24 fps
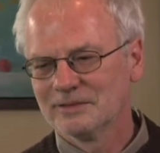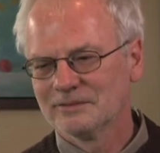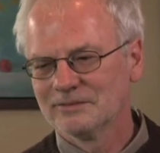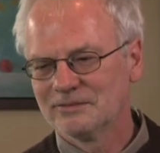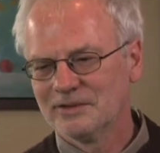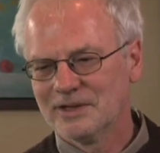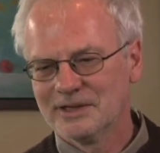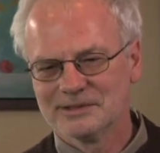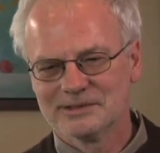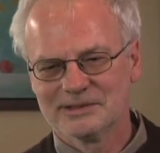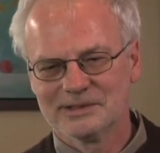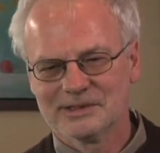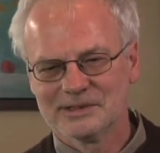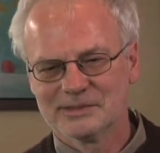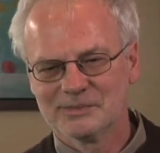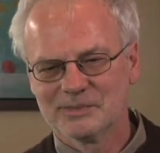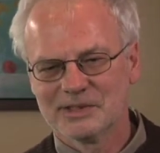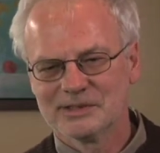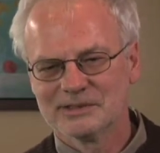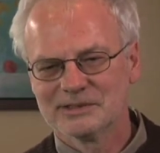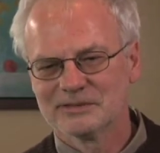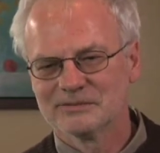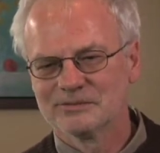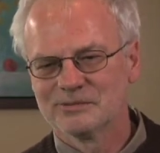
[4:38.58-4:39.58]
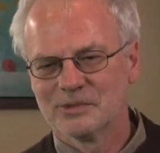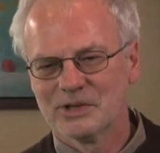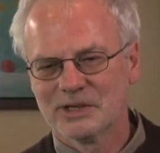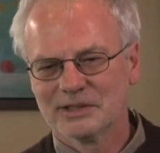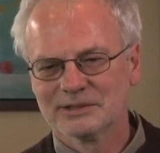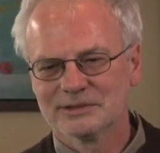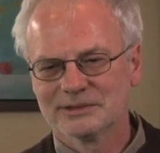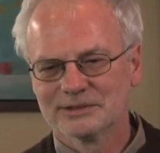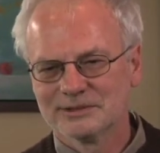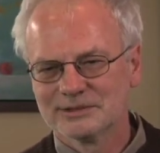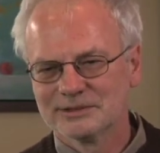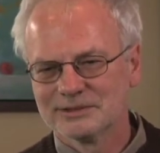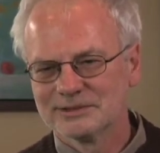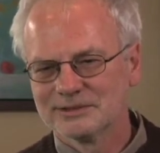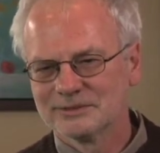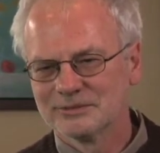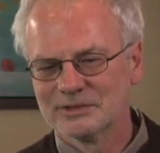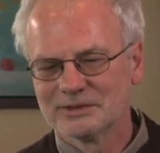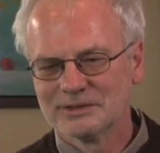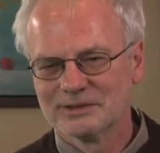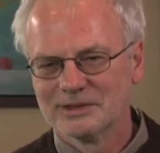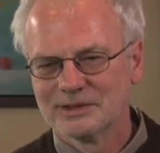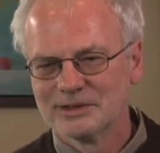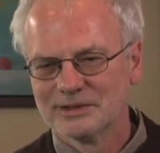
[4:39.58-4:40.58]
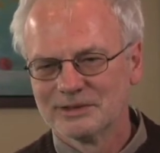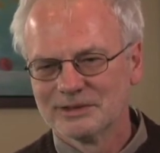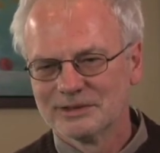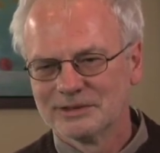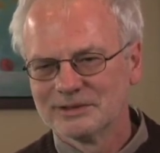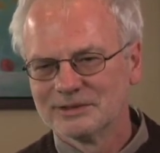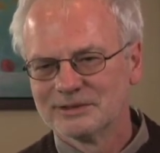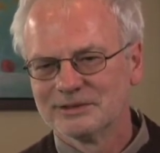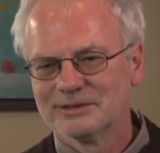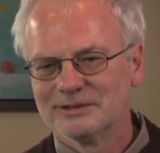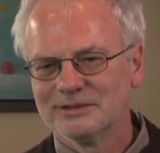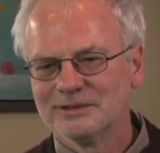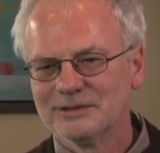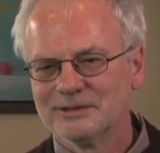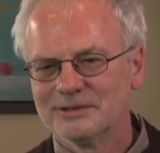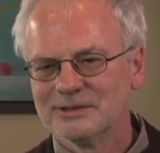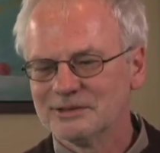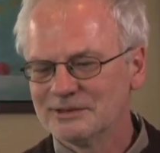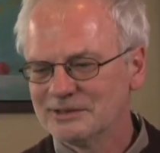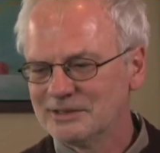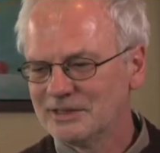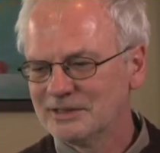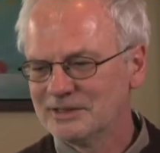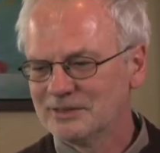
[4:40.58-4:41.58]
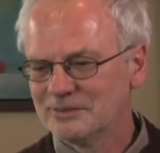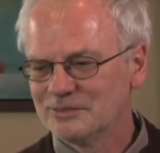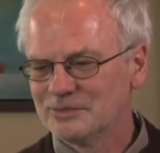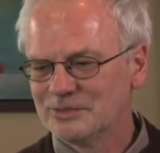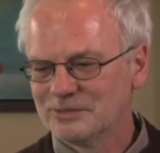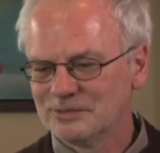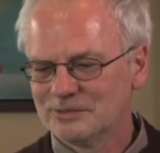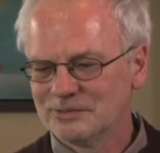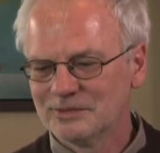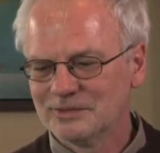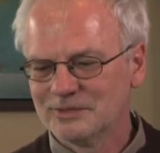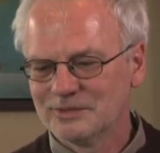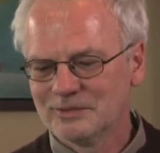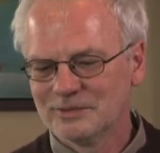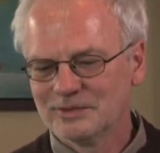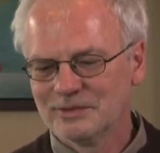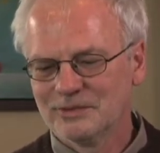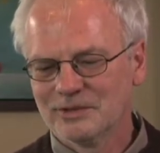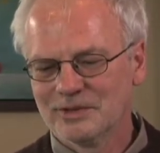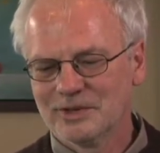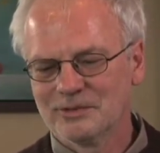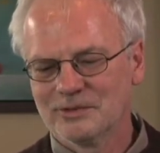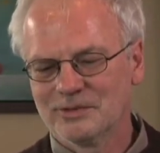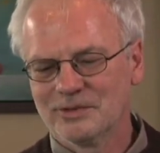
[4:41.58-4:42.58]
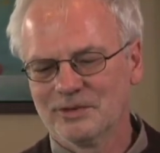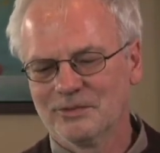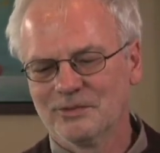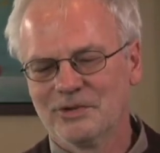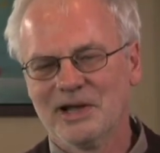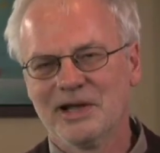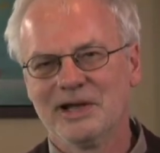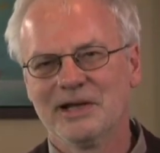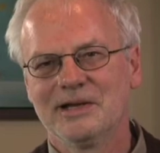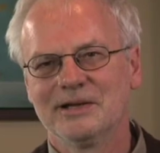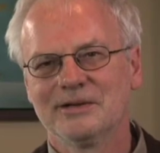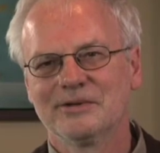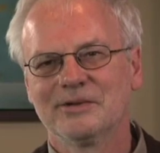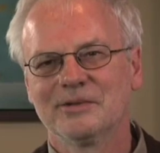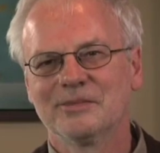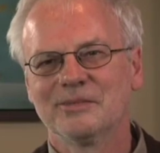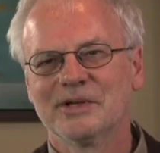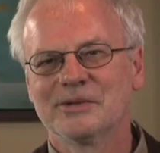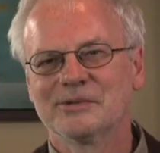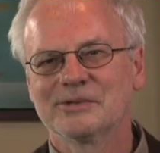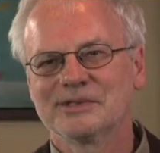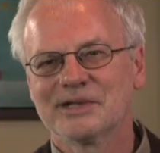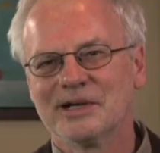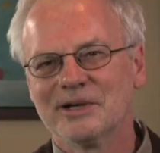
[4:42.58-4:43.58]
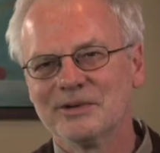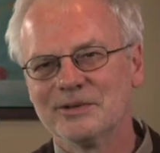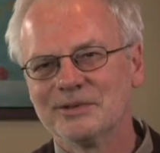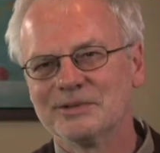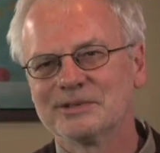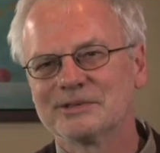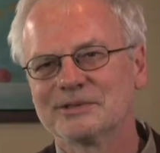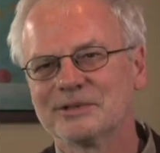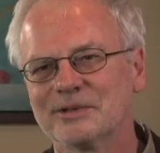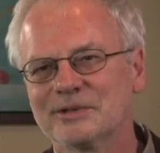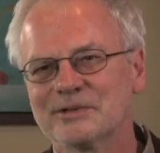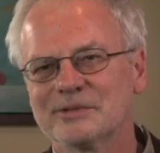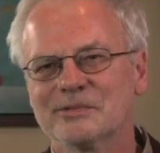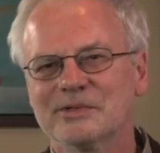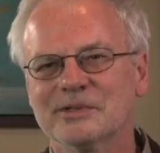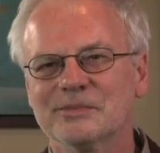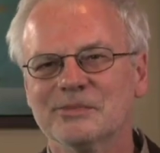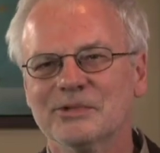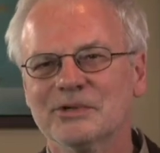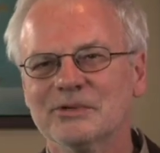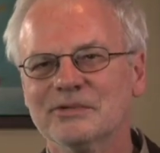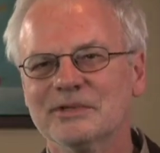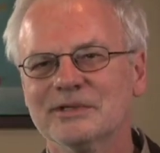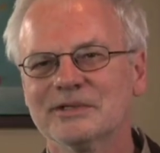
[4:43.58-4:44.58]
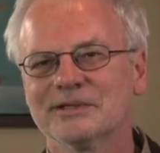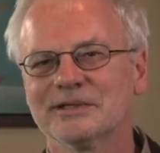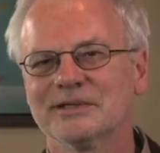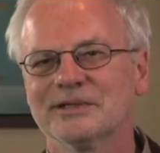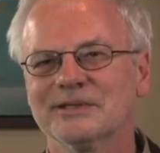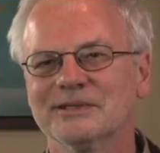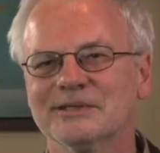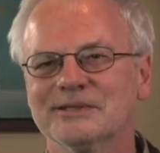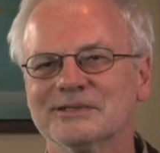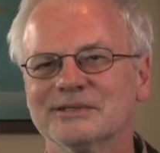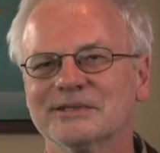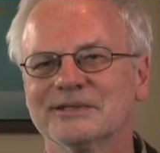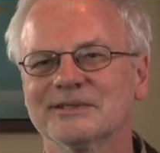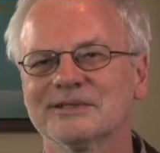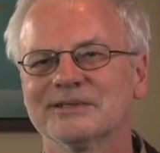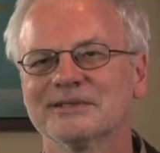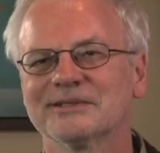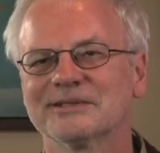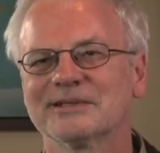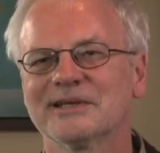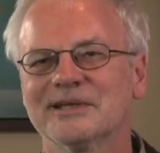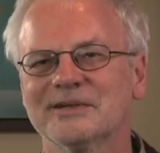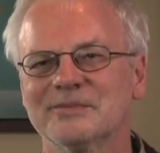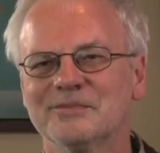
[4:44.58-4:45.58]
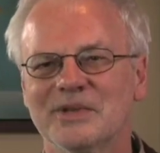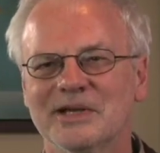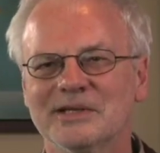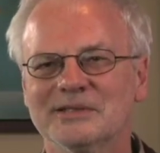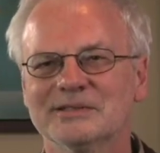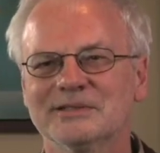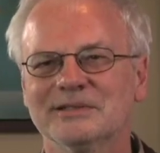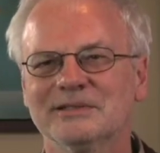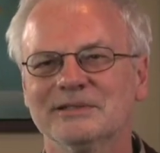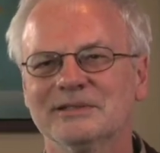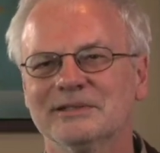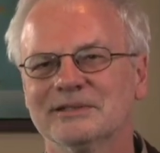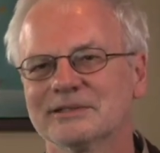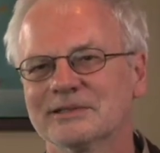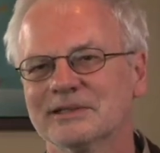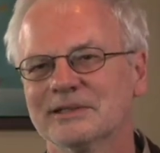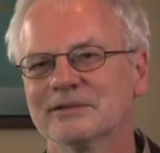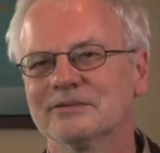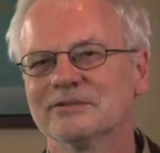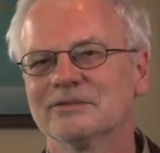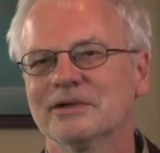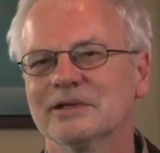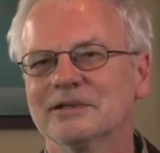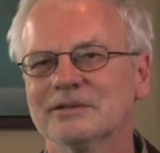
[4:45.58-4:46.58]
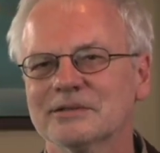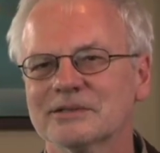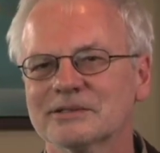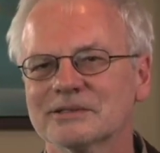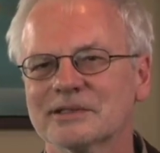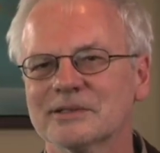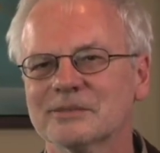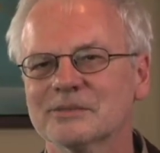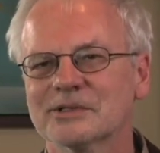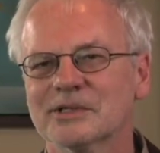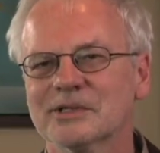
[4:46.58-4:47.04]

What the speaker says: fancy expensive brushes, and you're taking a rag or a paper towel and started removing things, and it's kind of messy and it's kind of fun at the same